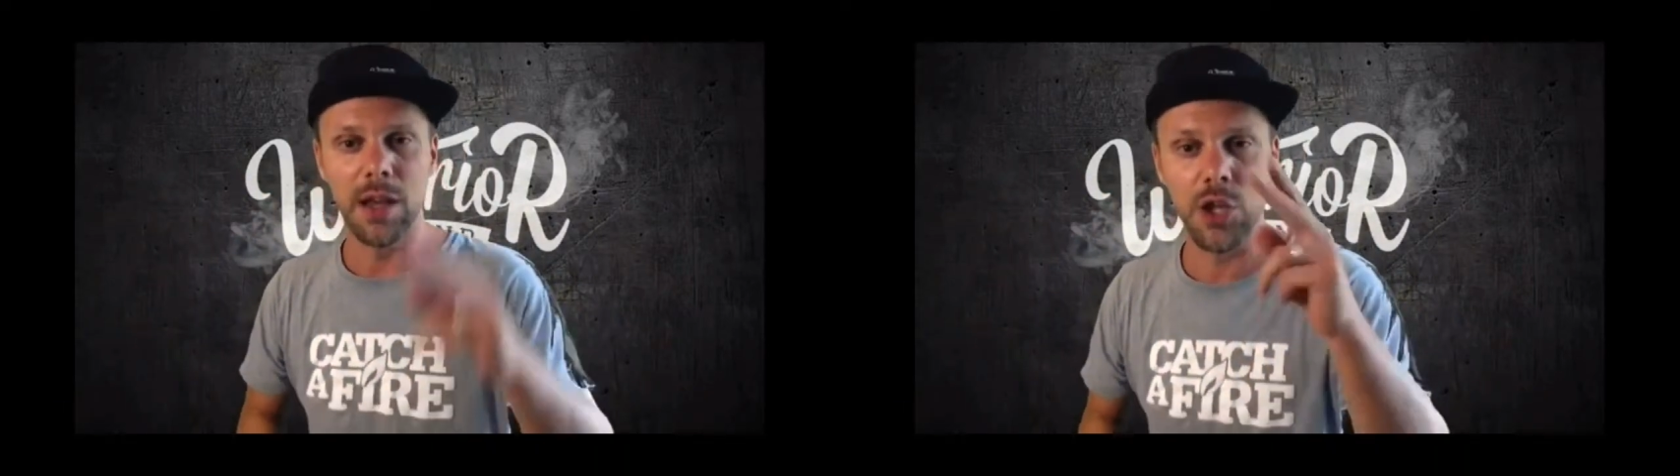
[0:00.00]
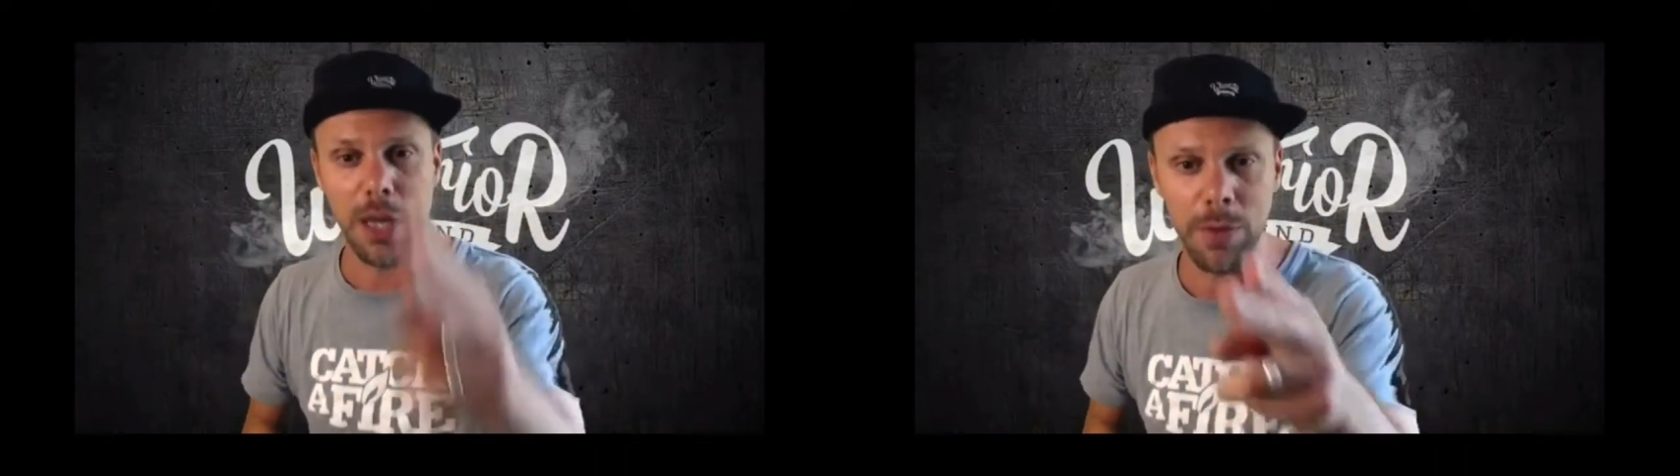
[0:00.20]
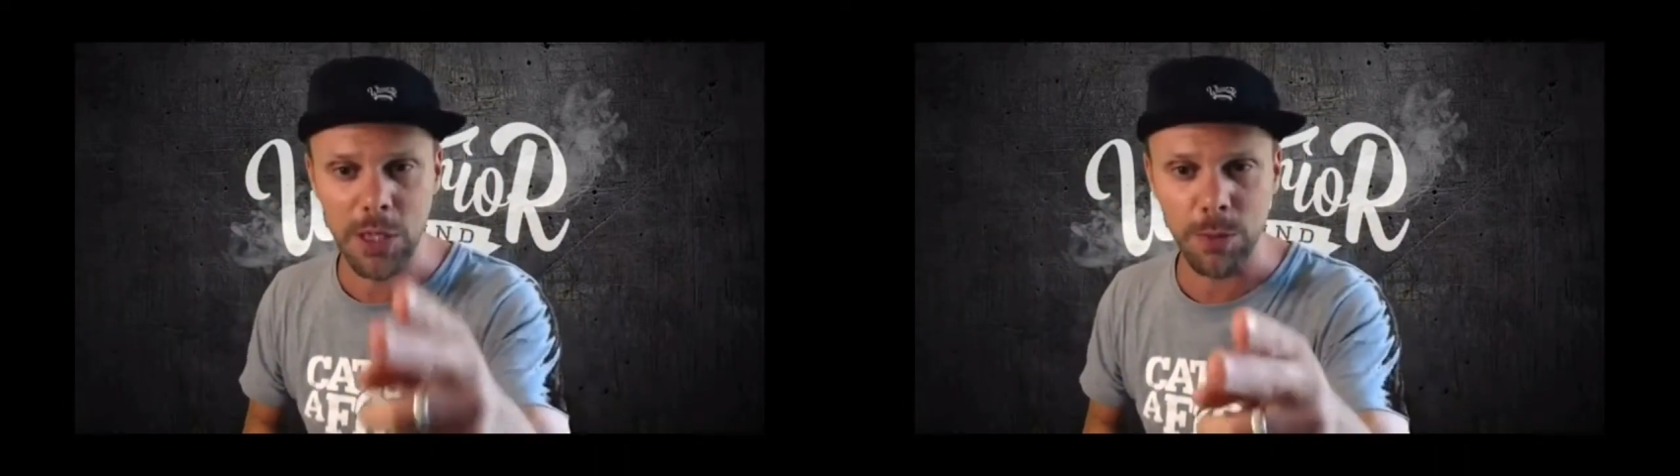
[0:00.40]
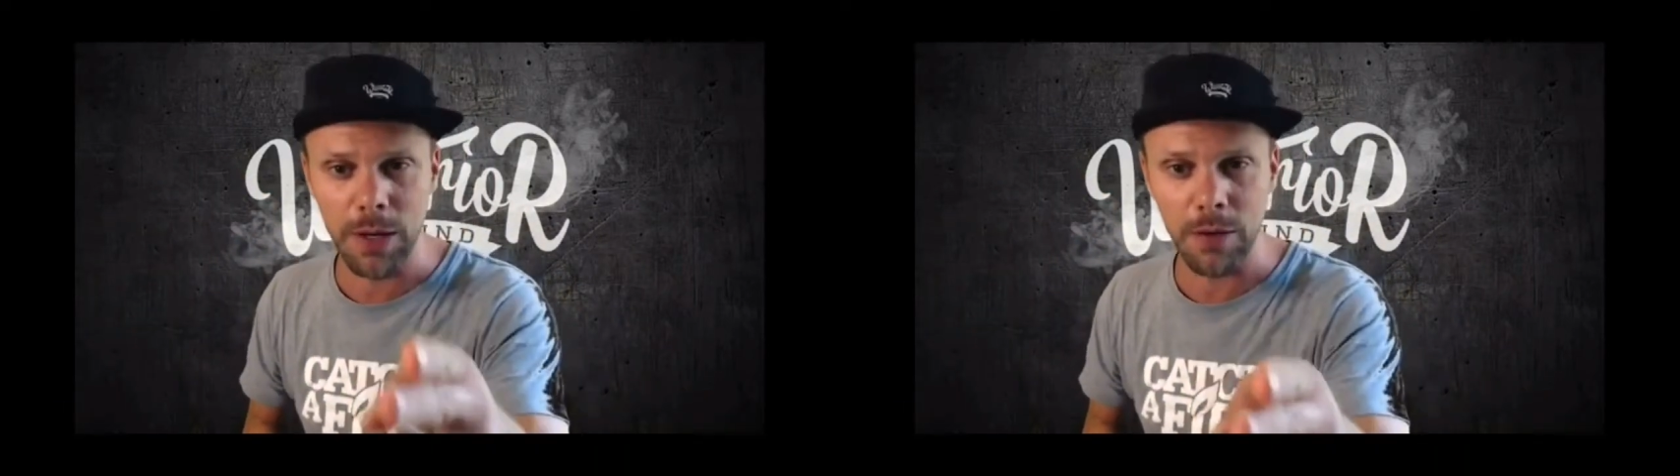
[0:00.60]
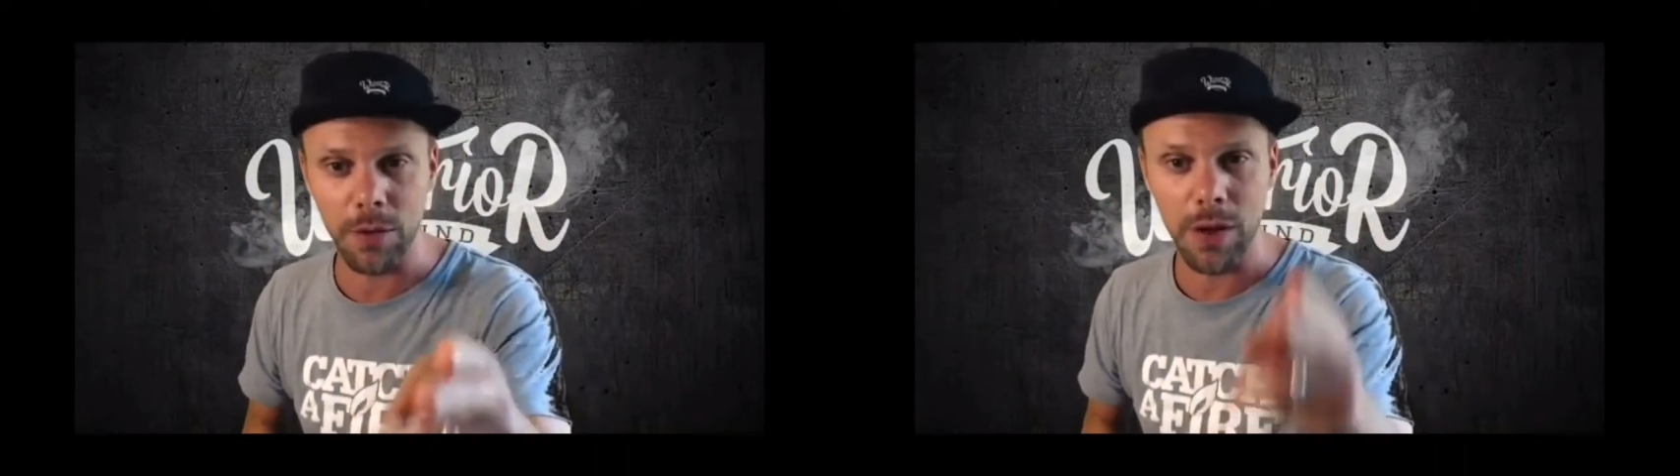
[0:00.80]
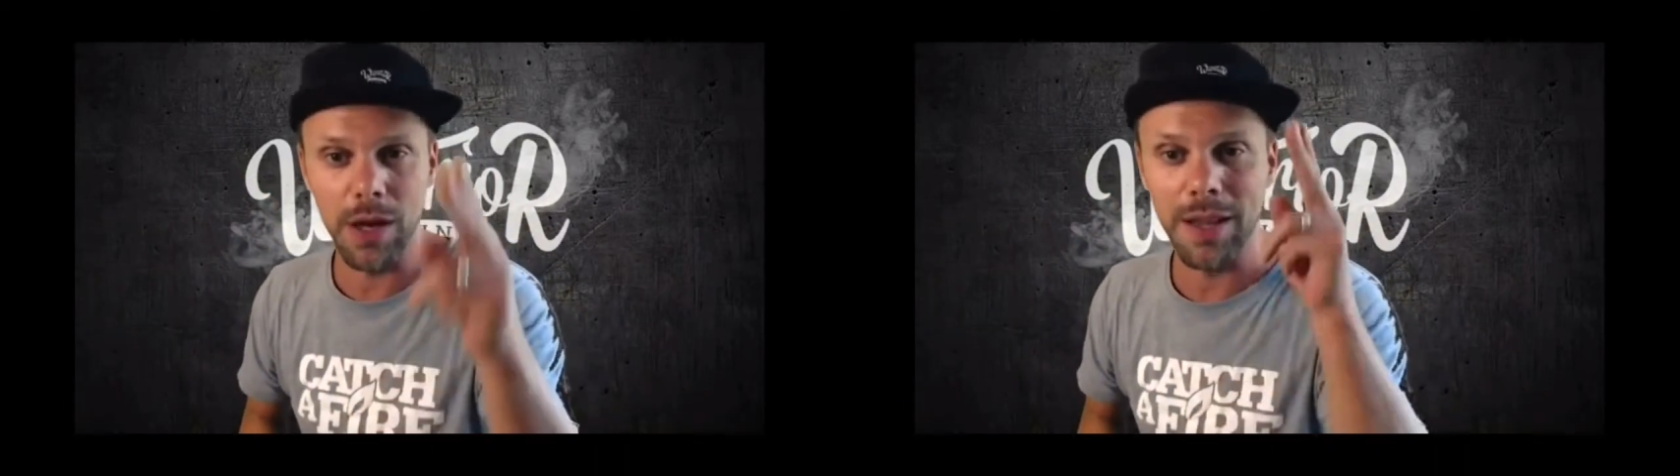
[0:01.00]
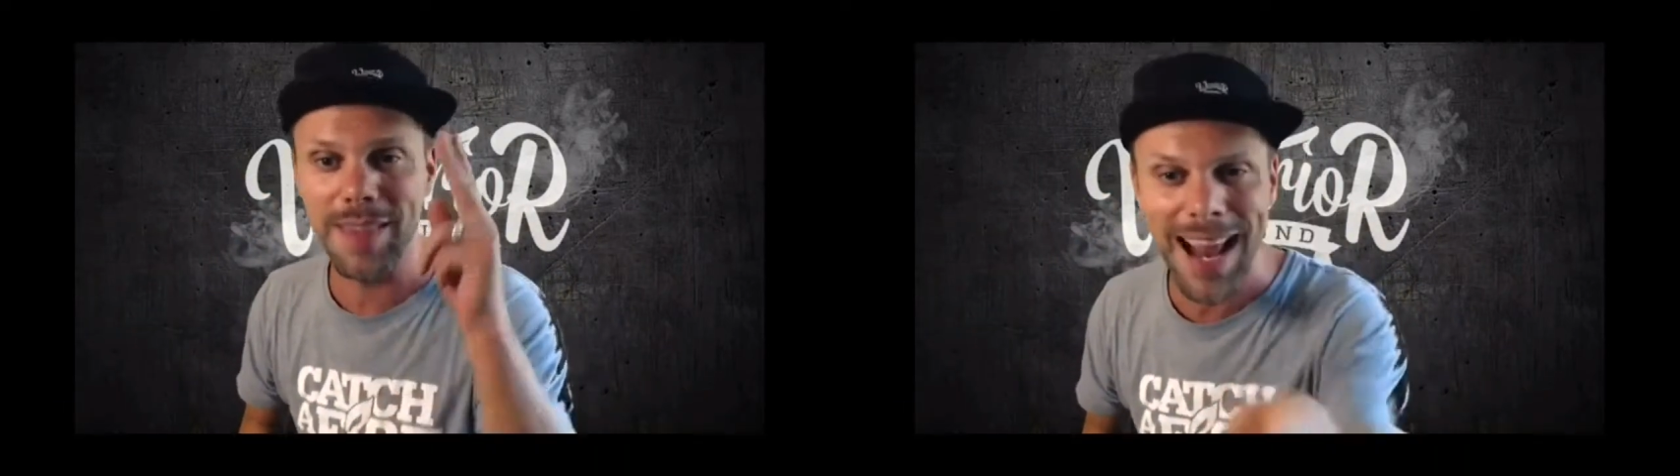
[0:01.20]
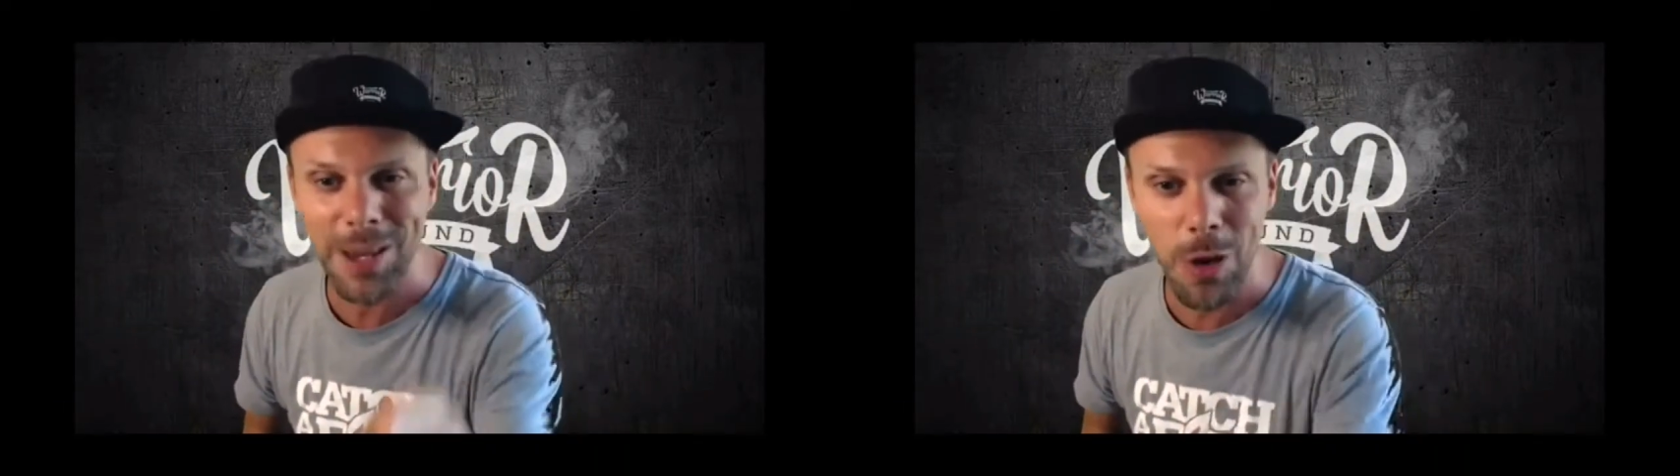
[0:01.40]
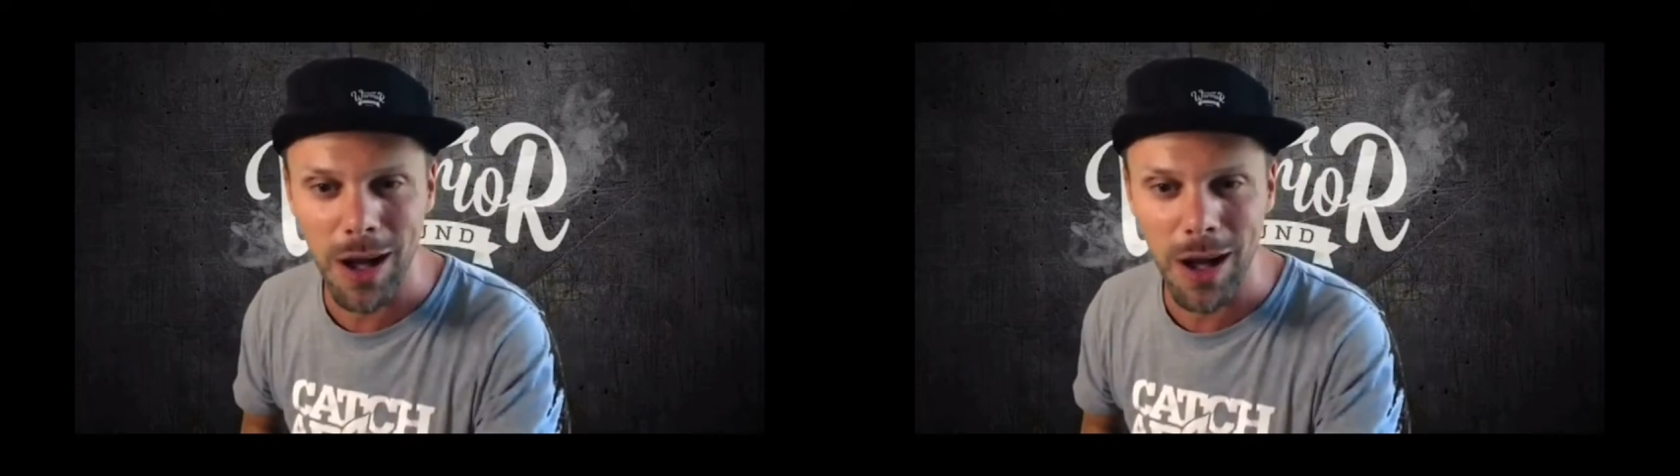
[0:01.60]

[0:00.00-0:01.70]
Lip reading: Jimmy Spliff, Dead You